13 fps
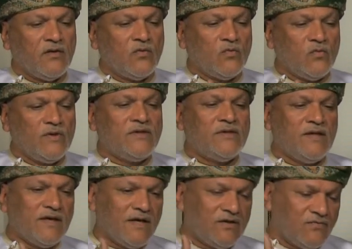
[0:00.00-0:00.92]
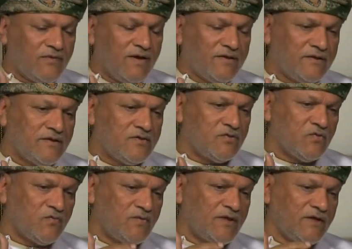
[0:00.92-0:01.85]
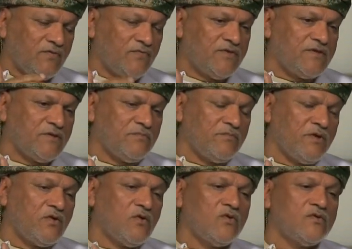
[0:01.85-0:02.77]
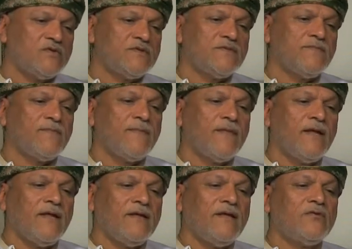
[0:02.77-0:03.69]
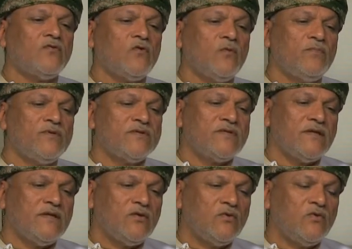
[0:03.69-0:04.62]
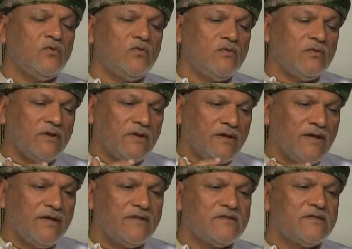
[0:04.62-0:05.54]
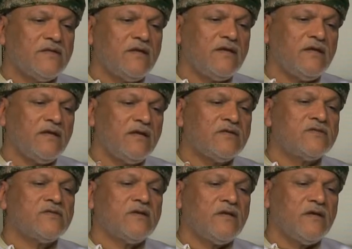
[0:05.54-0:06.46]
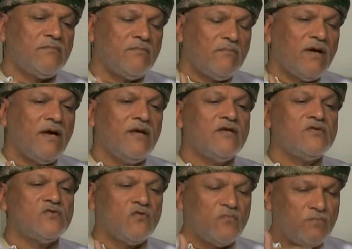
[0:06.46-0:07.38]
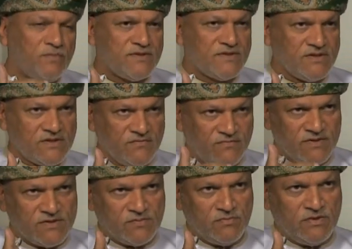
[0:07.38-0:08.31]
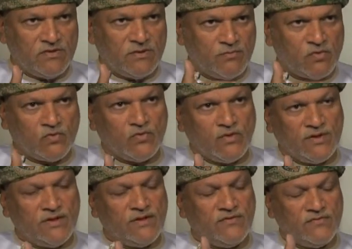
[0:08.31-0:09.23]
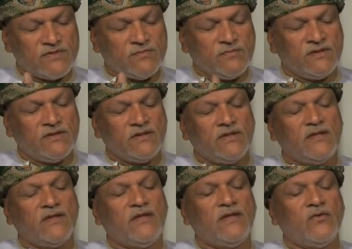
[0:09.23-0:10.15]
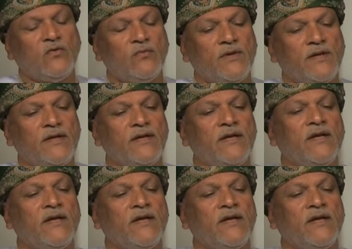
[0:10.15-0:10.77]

We take advantage of that vision because that opens a new gates and extra mileage of business investment, opportunity investment in, in Oman.